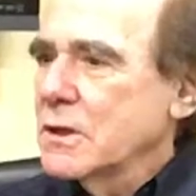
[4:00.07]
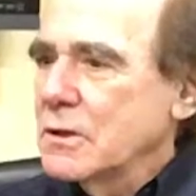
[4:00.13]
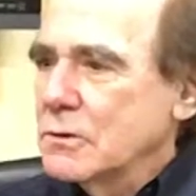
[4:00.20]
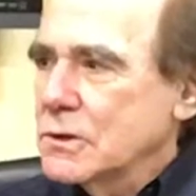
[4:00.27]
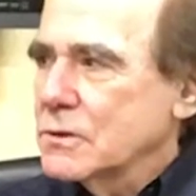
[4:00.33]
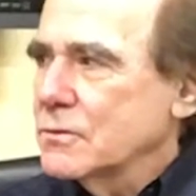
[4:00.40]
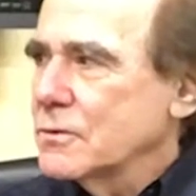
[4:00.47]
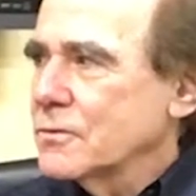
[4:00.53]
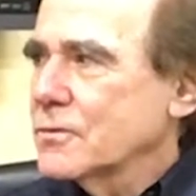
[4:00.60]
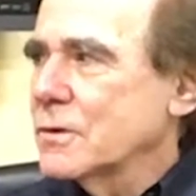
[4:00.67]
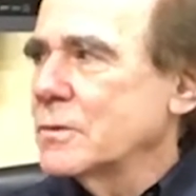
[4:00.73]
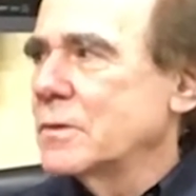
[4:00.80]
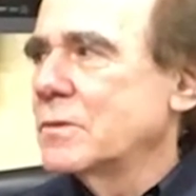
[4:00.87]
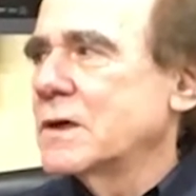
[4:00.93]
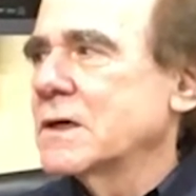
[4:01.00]
useful
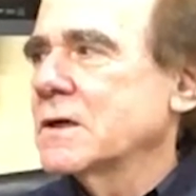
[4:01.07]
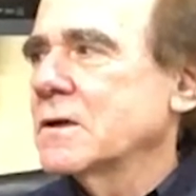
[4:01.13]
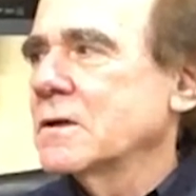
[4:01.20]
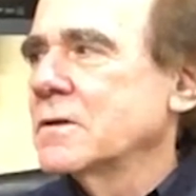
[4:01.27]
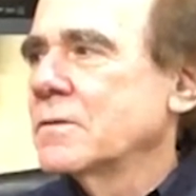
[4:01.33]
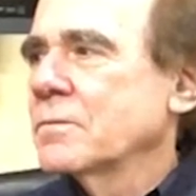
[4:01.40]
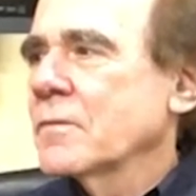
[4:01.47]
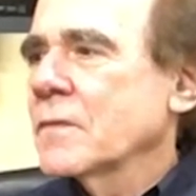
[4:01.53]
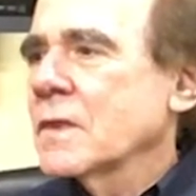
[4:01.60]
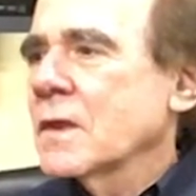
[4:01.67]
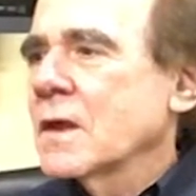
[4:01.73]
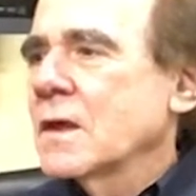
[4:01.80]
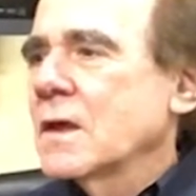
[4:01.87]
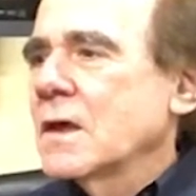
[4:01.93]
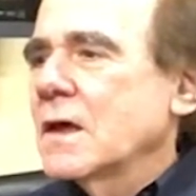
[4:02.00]
from a model?
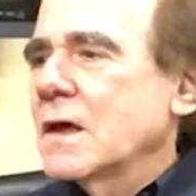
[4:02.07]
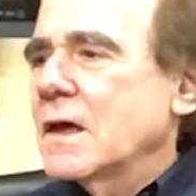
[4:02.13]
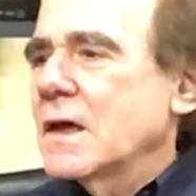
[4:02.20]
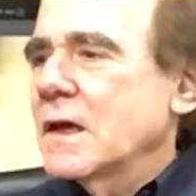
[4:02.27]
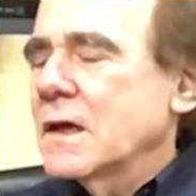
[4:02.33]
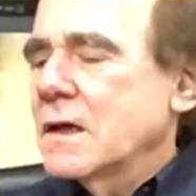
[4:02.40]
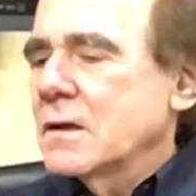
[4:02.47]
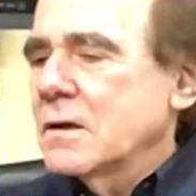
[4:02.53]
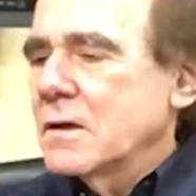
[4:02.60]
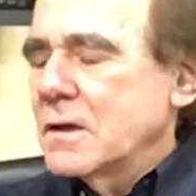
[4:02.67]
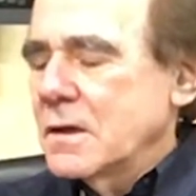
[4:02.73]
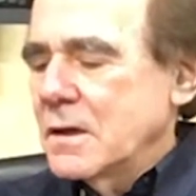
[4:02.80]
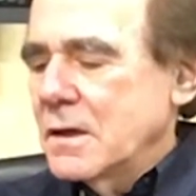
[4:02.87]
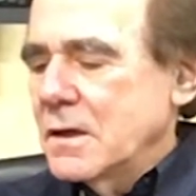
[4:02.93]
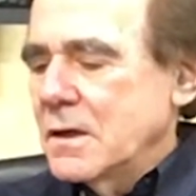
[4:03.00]

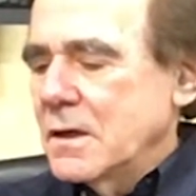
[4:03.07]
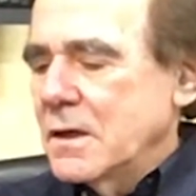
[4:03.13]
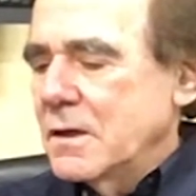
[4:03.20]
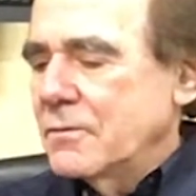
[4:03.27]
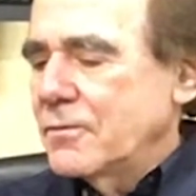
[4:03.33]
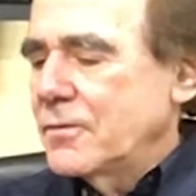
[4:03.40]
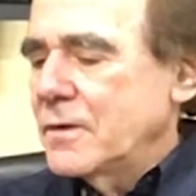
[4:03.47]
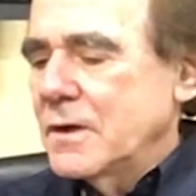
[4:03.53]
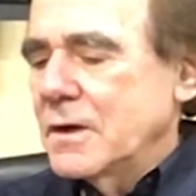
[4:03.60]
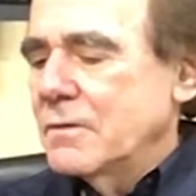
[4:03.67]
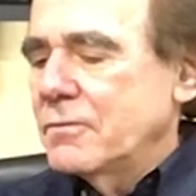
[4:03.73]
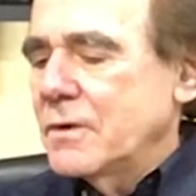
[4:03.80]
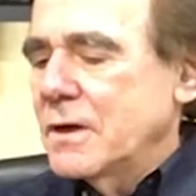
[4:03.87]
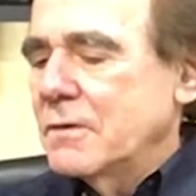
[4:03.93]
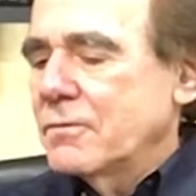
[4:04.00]
And
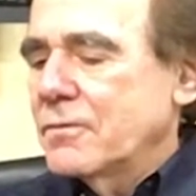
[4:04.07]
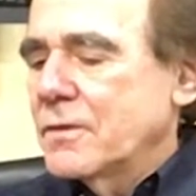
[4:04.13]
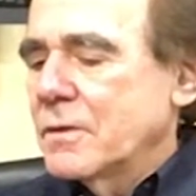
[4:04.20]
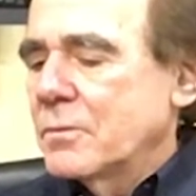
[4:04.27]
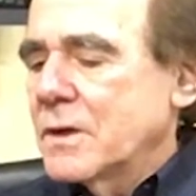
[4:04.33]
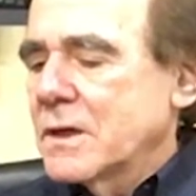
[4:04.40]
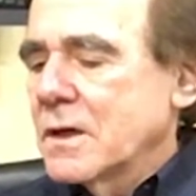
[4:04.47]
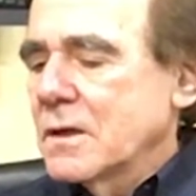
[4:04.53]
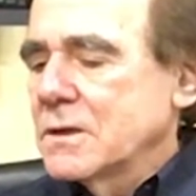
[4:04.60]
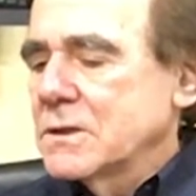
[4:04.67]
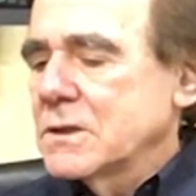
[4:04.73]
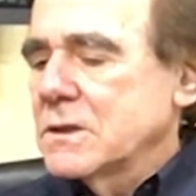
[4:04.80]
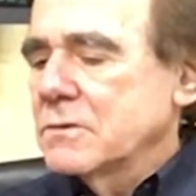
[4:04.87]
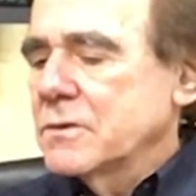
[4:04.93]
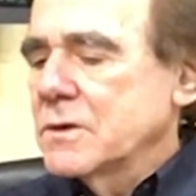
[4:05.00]
if the model
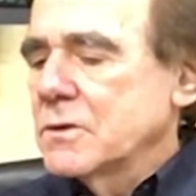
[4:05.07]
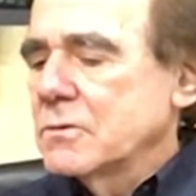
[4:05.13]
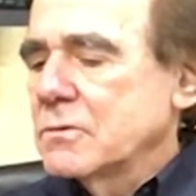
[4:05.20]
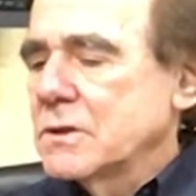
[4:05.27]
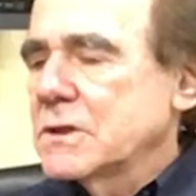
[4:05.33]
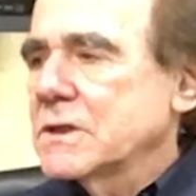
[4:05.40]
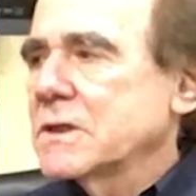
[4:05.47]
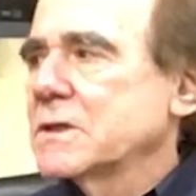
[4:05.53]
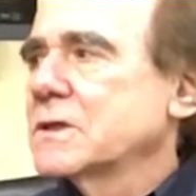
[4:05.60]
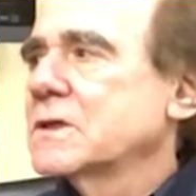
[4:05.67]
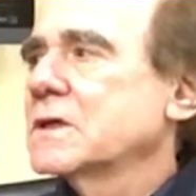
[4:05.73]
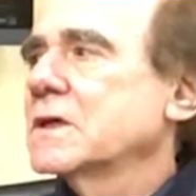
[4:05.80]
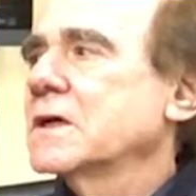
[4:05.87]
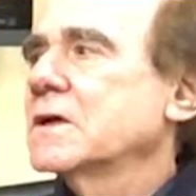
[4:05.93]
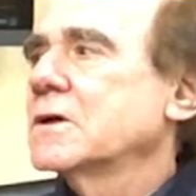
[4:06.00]
is giving you
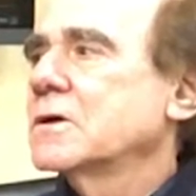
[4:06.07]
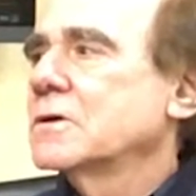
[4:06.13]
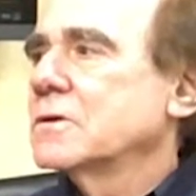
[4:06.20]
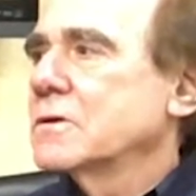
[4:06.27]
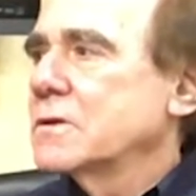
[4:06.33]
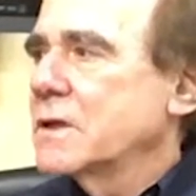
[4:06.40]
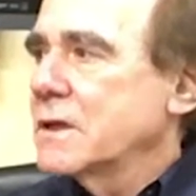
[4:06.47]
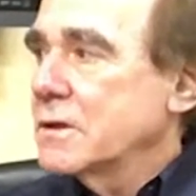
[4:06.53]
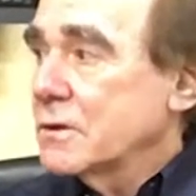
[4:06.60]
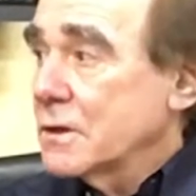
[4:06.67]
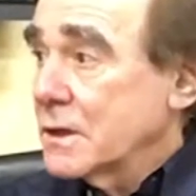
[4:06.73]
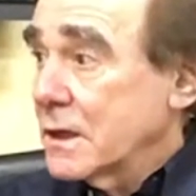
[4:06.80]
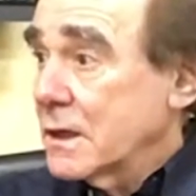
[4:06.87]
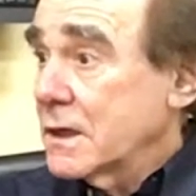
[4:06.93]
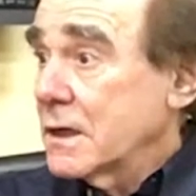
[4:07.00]
results that are
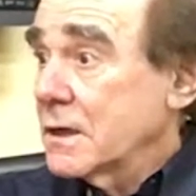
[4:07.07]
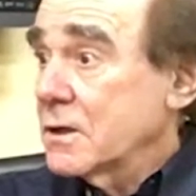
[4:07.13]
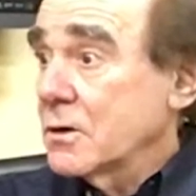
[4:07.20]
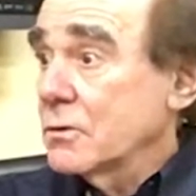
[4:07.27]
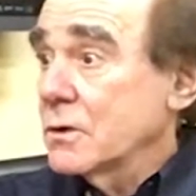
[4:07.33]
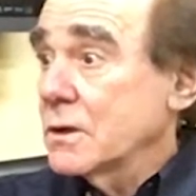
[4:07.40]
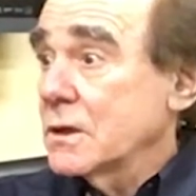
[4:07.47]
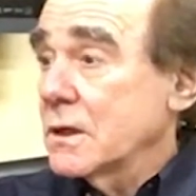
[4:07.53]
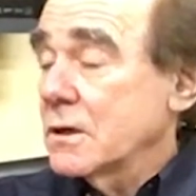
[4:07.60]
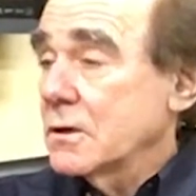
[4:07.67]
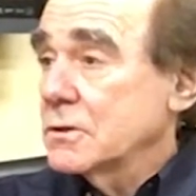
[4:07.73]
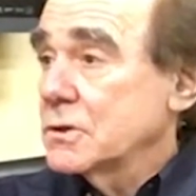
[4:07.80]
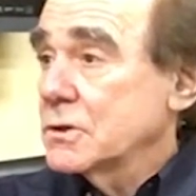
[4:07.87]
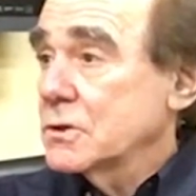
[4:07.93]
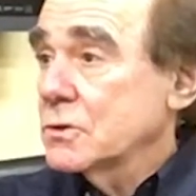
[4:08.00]
not accurate, that
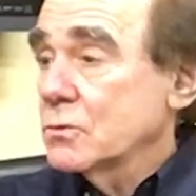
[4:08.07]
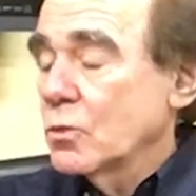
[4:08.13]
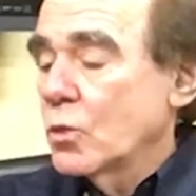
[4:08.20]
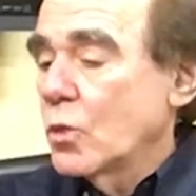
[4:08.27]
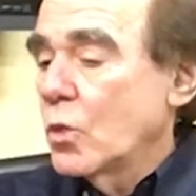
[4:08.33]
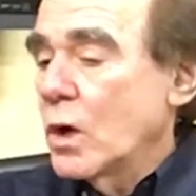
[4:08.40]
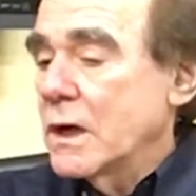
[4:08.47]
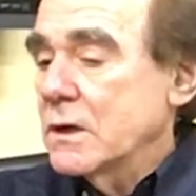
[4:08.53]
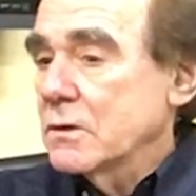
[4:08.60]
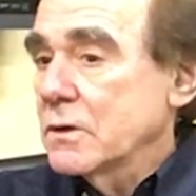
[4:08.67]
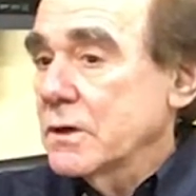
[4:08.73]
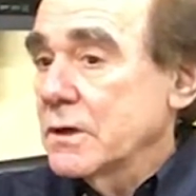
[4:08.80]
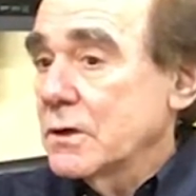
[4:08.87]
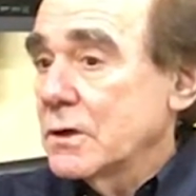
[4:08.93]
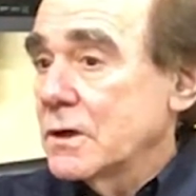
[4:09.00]
are just
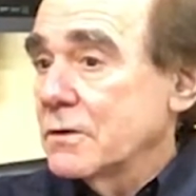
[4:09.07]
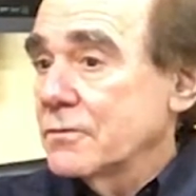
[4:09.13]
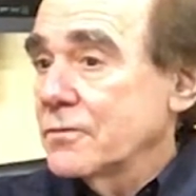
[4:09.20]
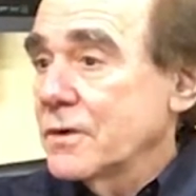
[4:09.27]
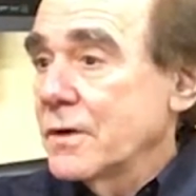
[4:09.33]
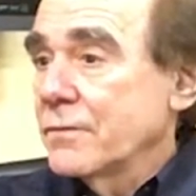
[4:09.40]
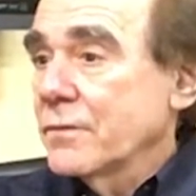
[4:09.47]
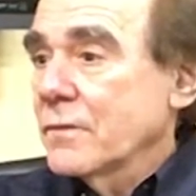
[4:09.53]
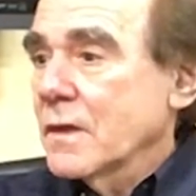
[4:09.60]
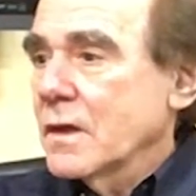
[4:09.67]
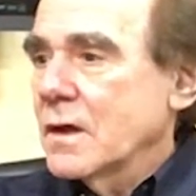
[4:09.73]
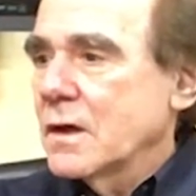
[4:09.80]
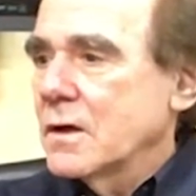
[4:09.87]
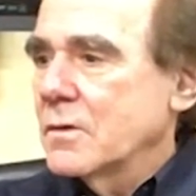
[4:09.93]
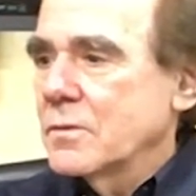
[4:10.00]
wildly off,
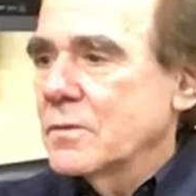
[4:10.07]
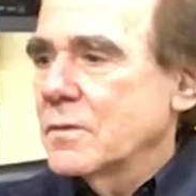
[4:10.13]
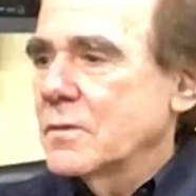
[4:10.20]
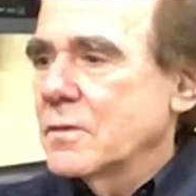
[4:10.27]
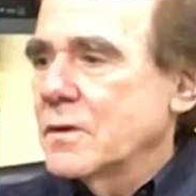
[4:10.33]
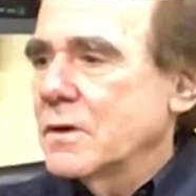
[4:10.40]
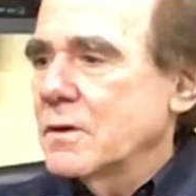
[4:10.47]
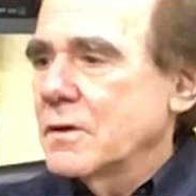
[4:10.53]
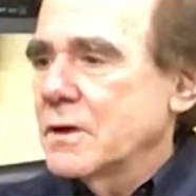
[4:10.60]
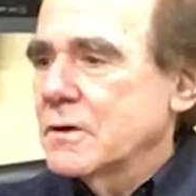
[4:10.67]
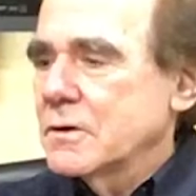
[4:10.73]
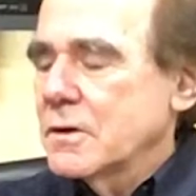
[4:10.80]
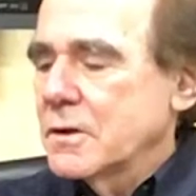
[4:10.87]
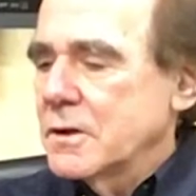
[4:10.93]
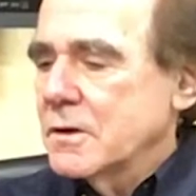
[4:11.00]

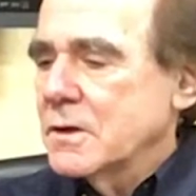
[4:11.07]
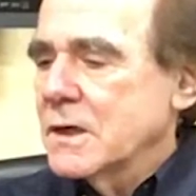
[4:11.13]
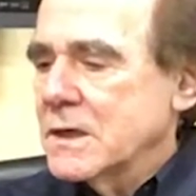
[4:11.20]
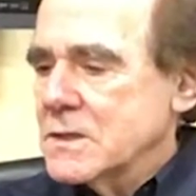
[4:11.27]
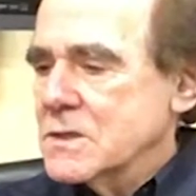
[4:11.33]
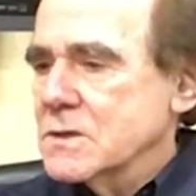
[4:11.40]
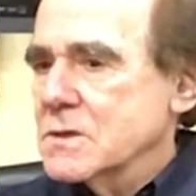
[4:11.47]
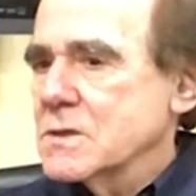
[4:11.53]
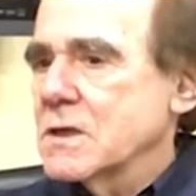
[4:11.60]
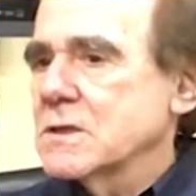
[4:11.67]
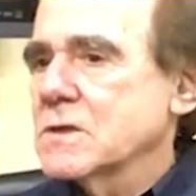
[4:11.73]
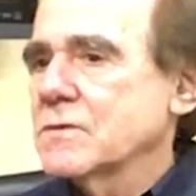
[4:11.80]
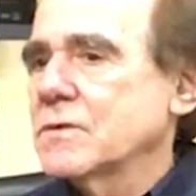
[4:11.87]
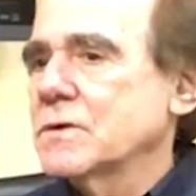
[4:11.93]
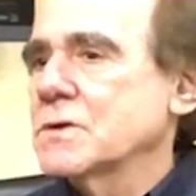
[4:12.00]
they're not
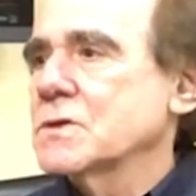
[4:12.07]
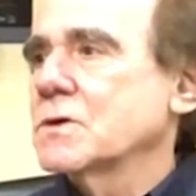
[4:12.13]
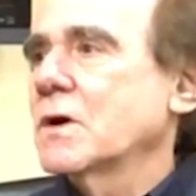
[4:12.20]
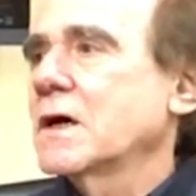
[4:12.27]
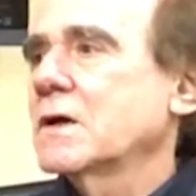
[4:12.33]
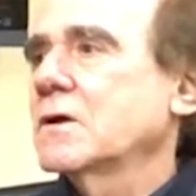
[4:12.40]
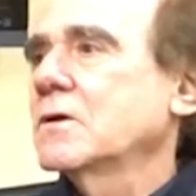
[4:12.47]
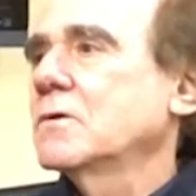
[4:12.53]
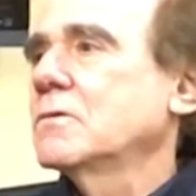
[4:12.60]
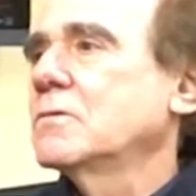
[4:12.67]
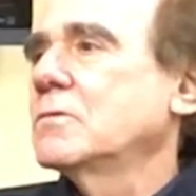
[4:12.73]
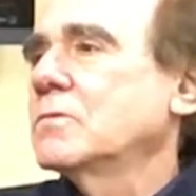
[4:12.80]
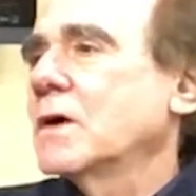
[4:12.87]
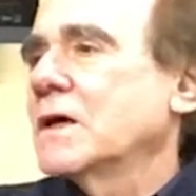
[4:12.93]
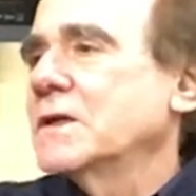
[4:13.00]
successful. So how do
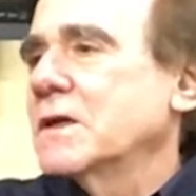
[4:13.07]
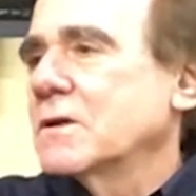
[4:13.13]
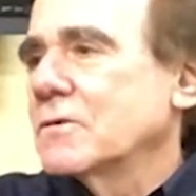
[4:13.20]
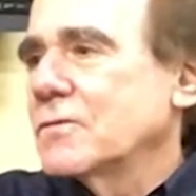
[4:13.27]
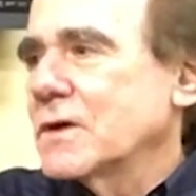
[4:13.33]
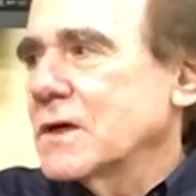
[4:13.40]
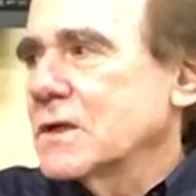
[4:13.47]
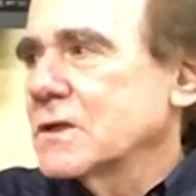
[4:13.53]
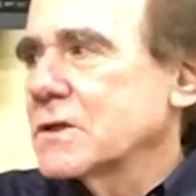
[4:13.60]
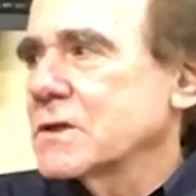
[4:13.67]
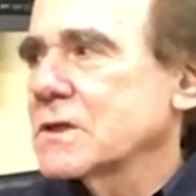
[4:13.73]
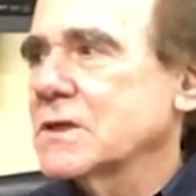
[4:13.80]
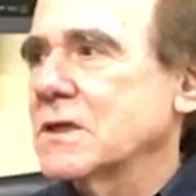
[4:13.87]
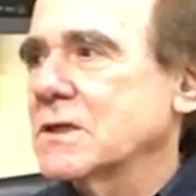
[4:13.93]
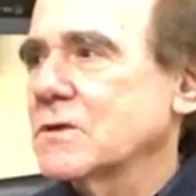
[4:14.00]
you identify the
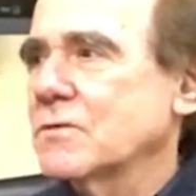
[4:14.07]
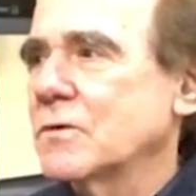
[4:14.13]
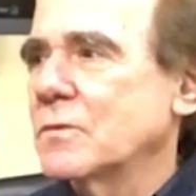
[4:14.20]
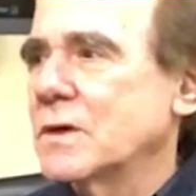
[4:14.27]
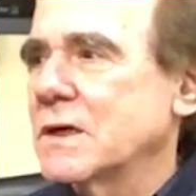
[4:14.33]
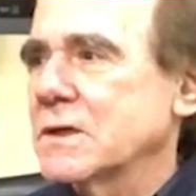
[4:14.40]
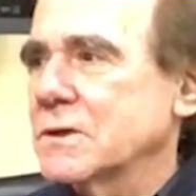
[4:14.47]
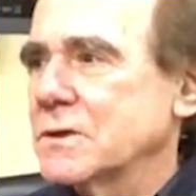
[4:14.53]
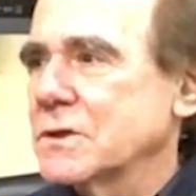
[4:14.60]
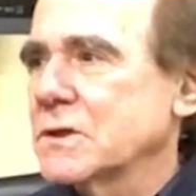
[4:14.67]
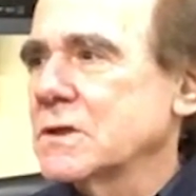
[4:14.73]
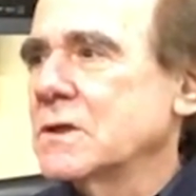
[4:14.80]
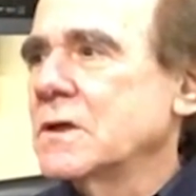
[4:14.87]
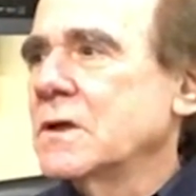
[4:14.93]
successful models?